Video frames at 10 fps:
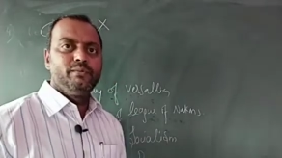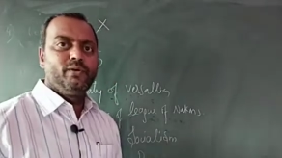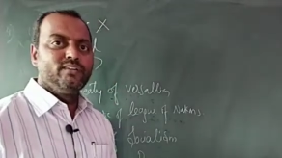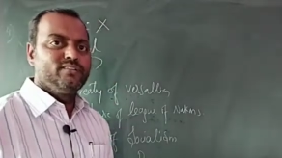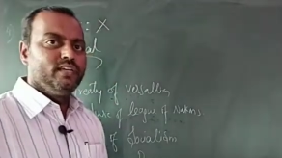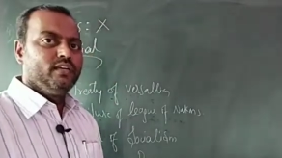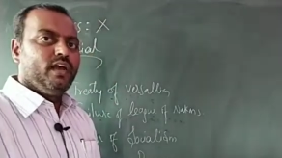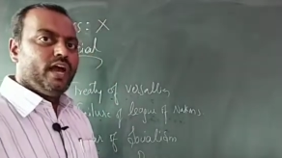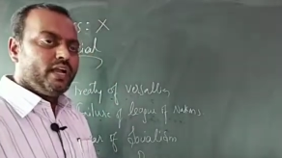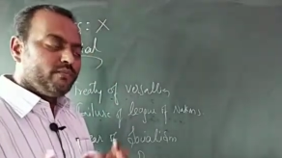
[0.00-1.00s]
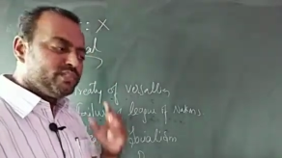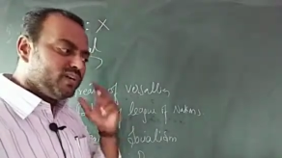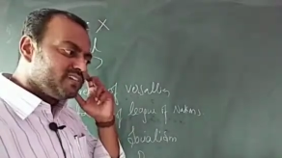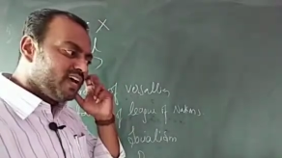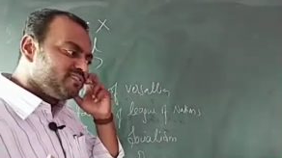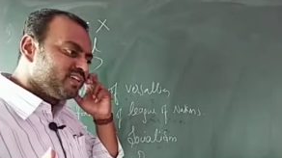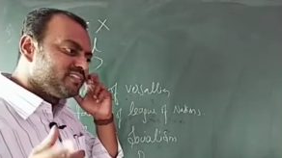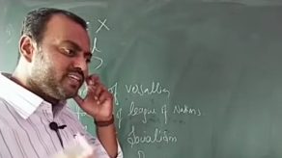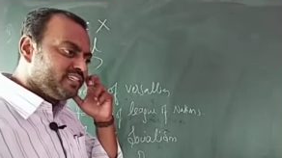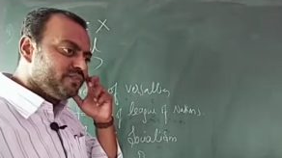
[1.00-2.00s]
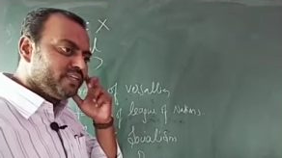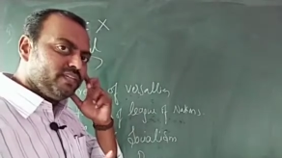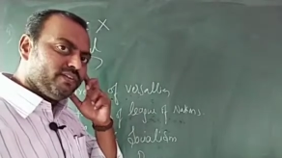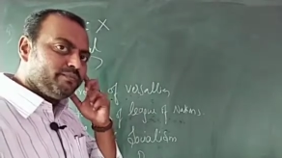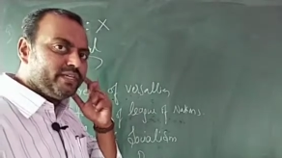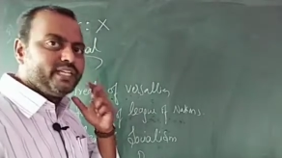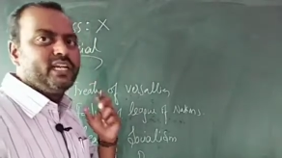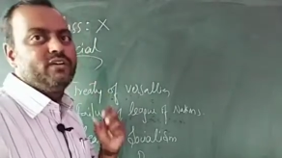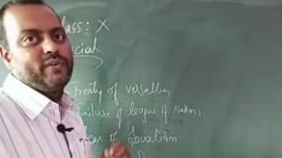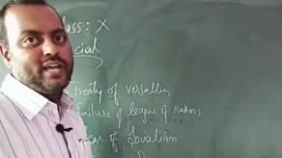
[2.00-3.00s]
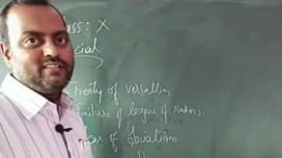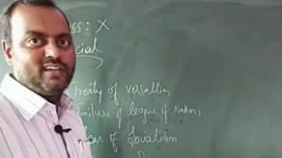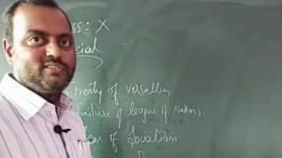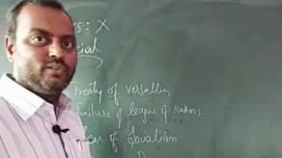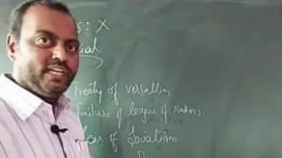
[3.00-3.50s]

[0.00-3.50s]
policy, and which was also a threat for even Britain and France also.